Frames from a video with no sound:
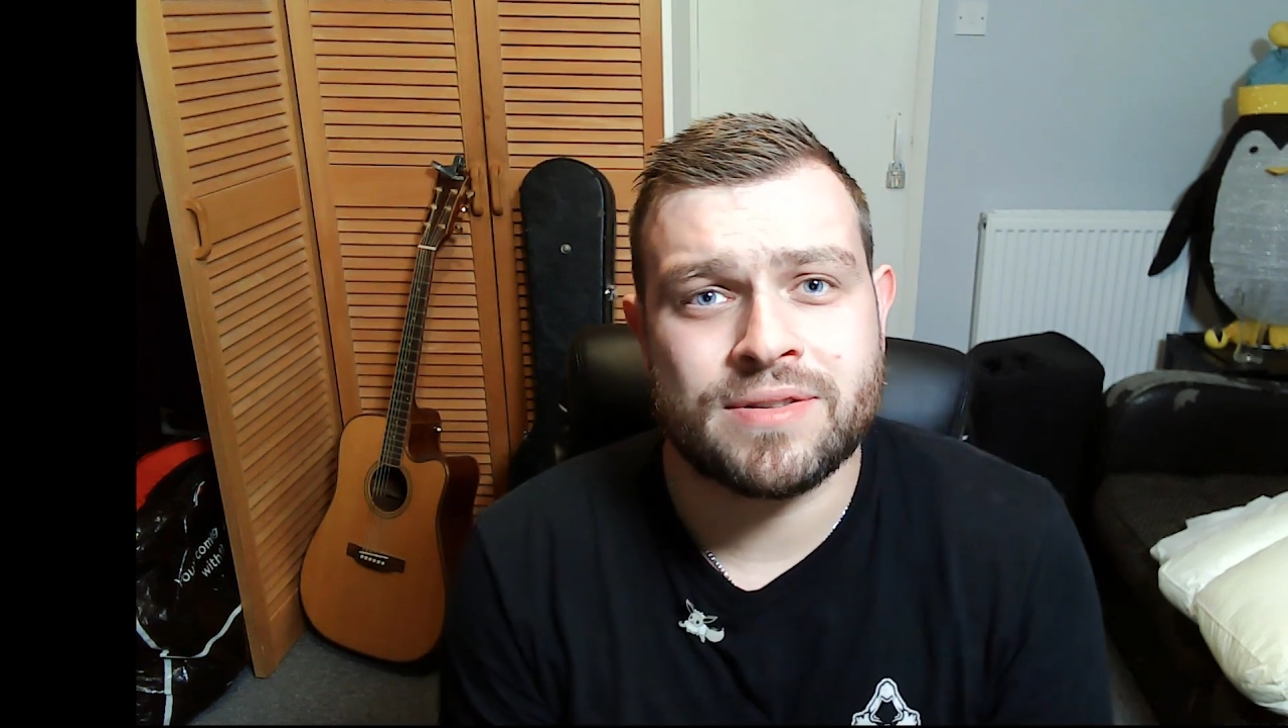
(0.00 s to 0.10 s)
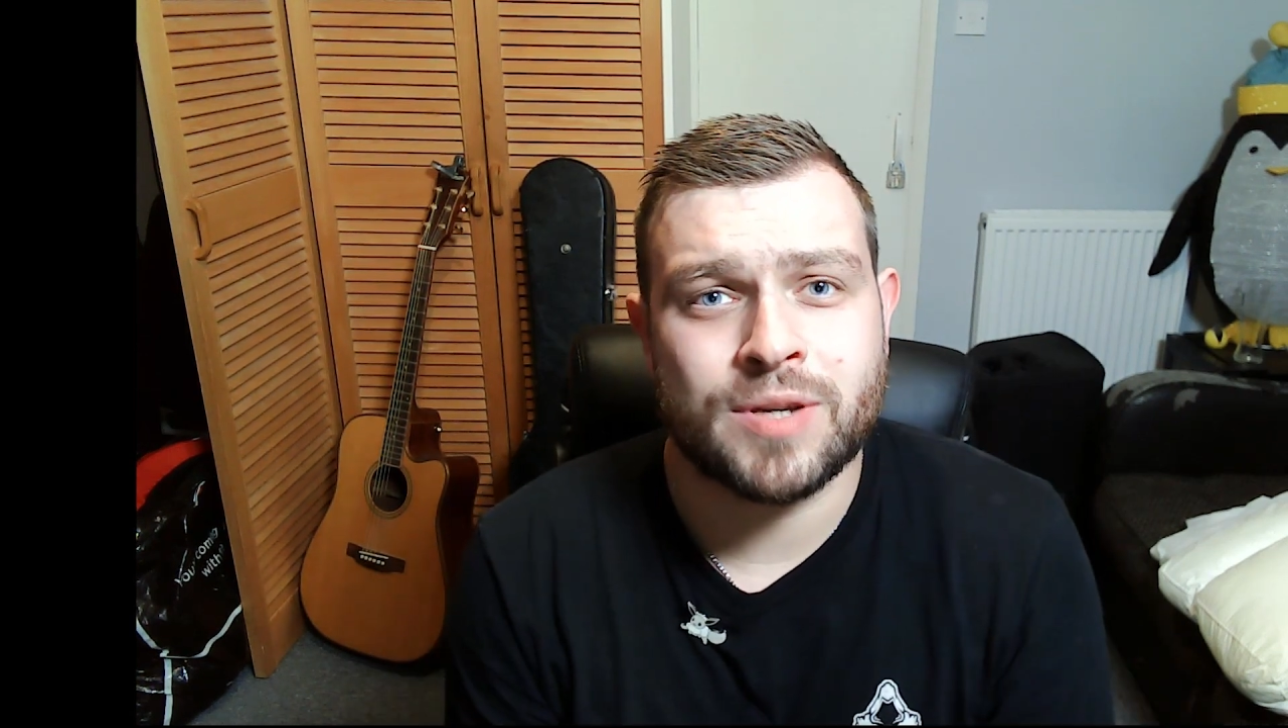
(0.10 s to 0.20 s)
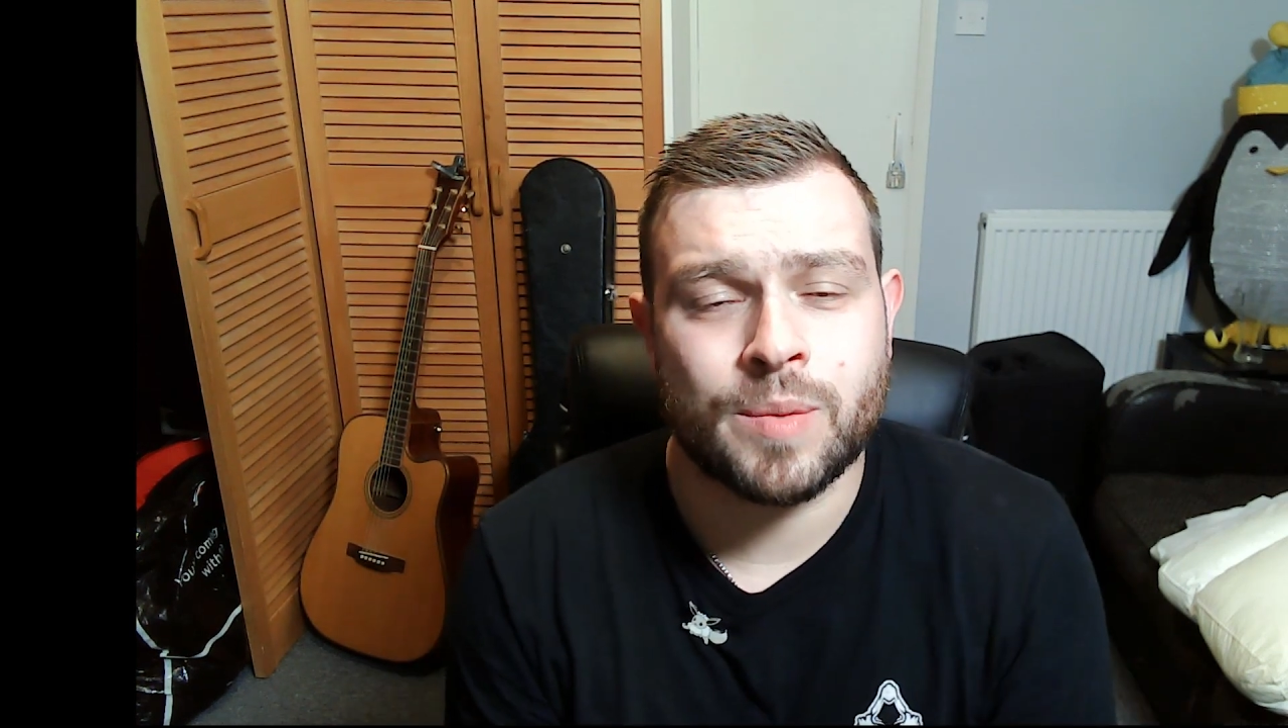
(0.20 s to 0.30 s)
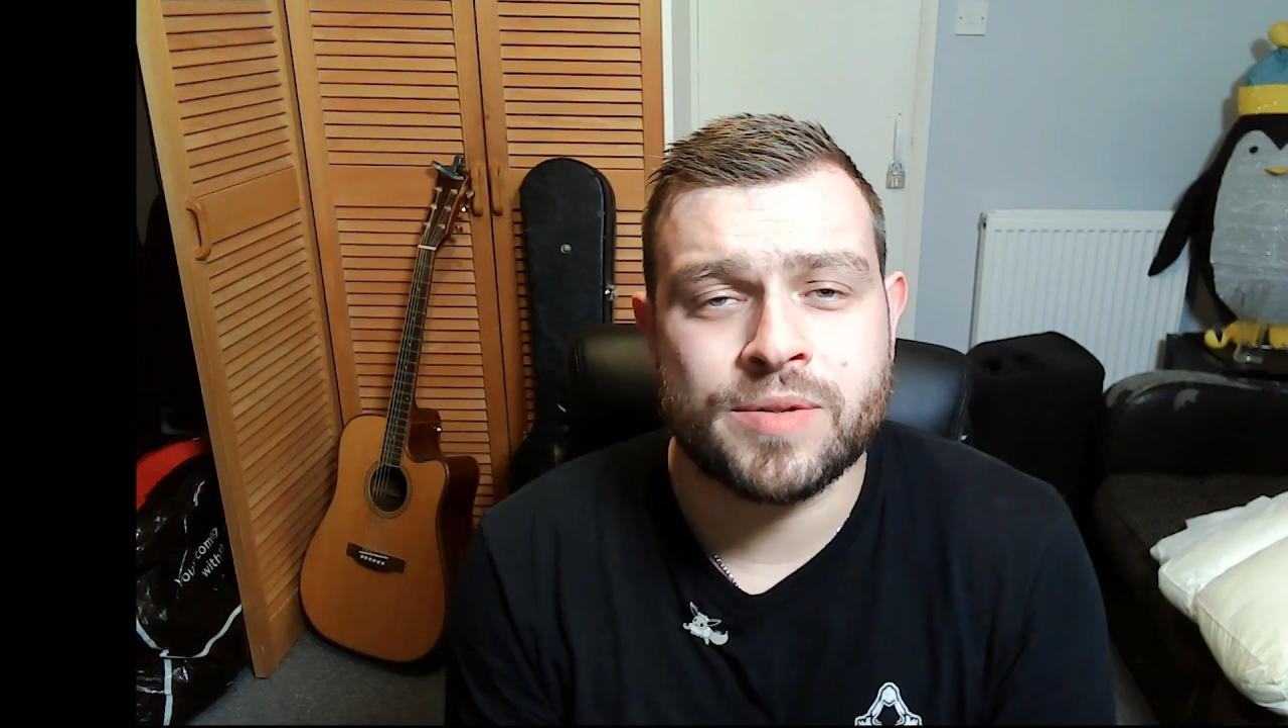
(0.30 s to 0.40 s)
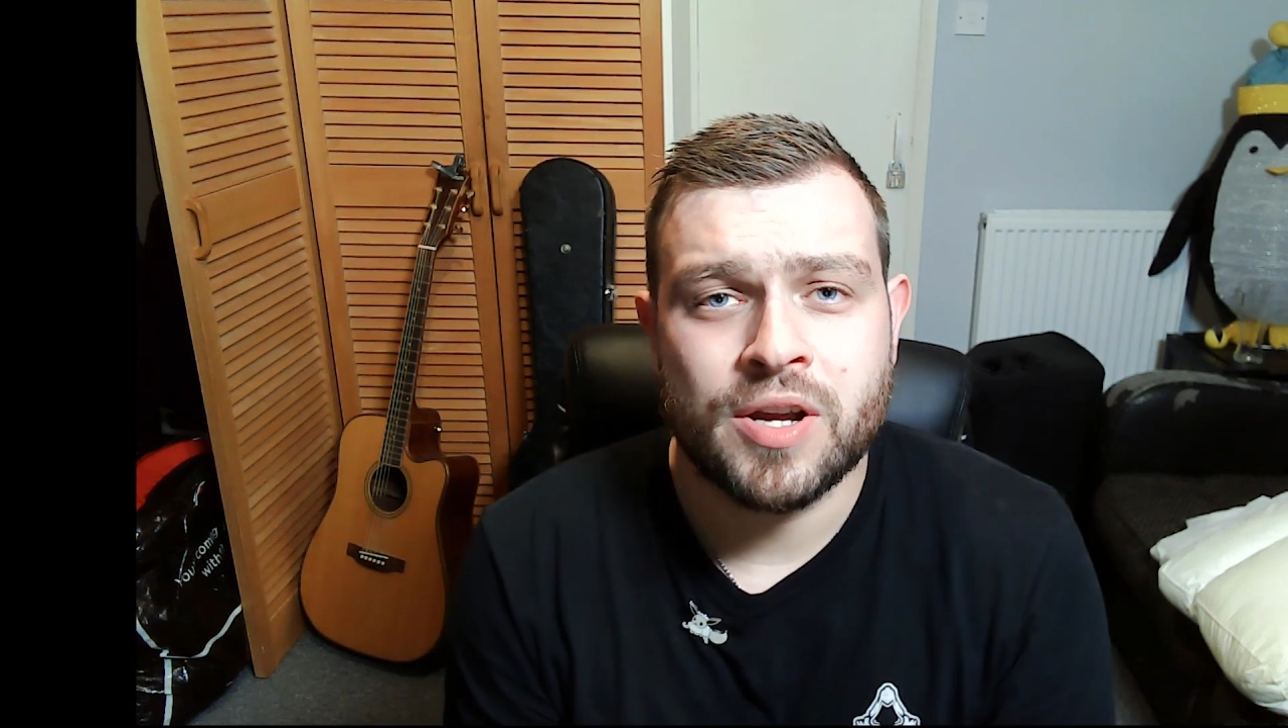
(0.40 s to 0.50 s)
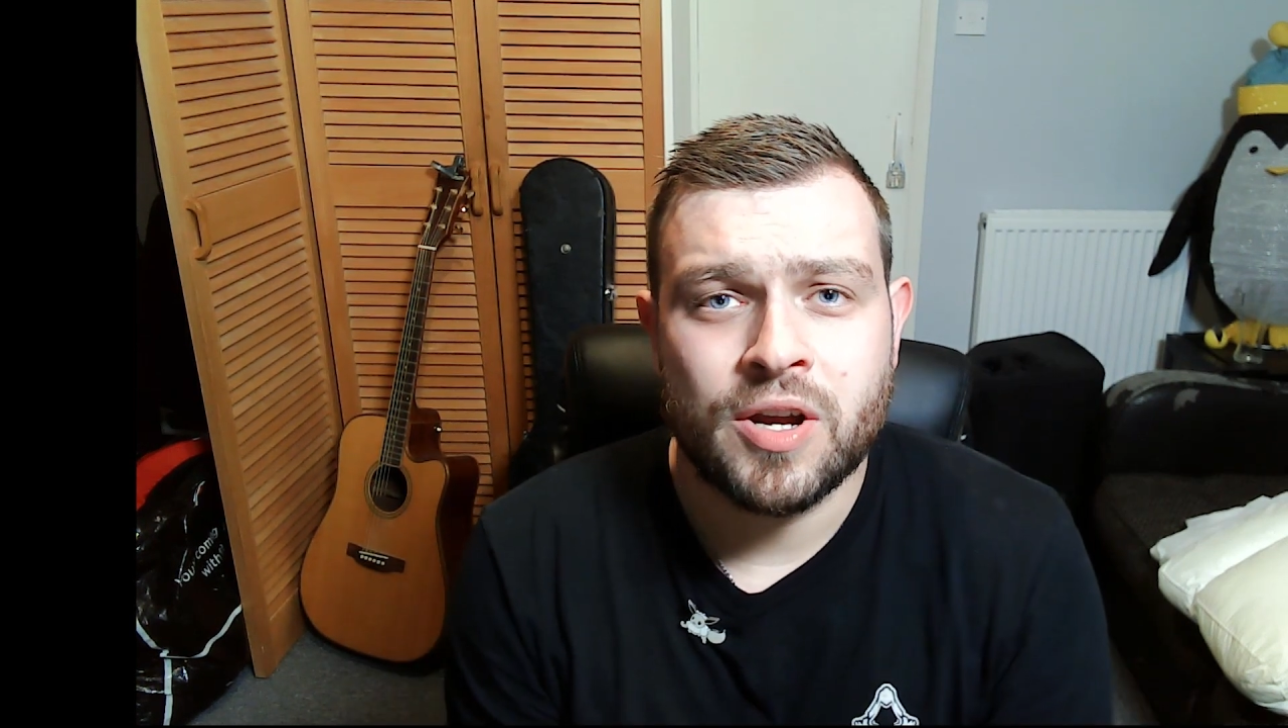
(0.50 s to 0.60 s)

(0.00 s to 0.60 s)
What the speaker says: subs,